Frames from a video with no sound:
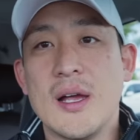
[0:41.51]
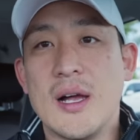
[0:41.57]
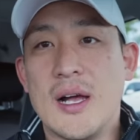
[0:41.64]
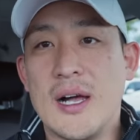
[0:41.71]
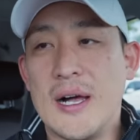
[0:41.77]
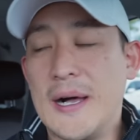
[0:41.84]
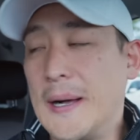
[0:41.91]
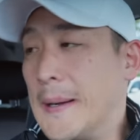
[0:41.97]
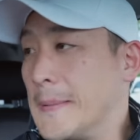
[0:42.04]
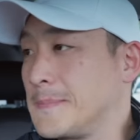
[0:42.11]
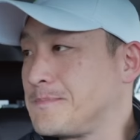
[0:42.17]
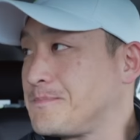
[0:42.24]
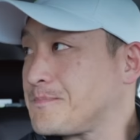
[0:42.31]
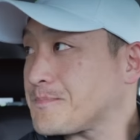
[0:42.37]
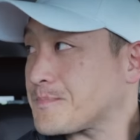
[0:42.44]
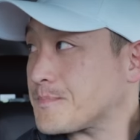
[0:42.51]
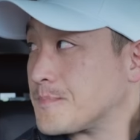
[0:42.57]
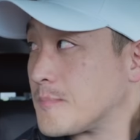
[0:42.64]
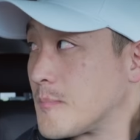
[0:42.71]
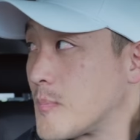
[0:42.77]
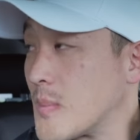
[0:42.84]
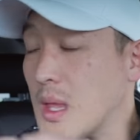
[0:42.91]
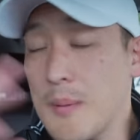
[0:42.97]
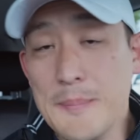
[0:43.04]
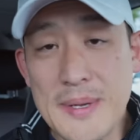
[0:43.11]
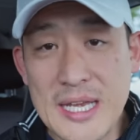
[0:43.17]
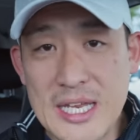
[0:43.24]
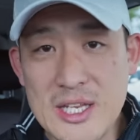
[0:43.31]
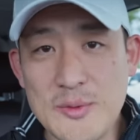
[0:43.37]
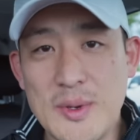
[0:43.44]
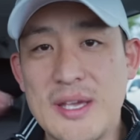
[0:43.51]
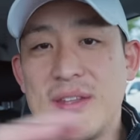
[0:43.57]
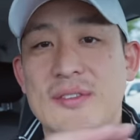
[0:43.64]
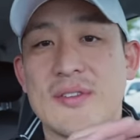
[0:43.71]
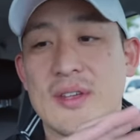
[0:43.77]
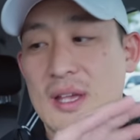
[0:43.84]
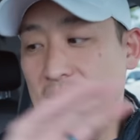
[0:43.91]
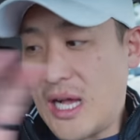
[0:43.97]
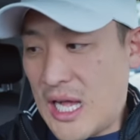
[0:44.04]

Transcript: But anyways,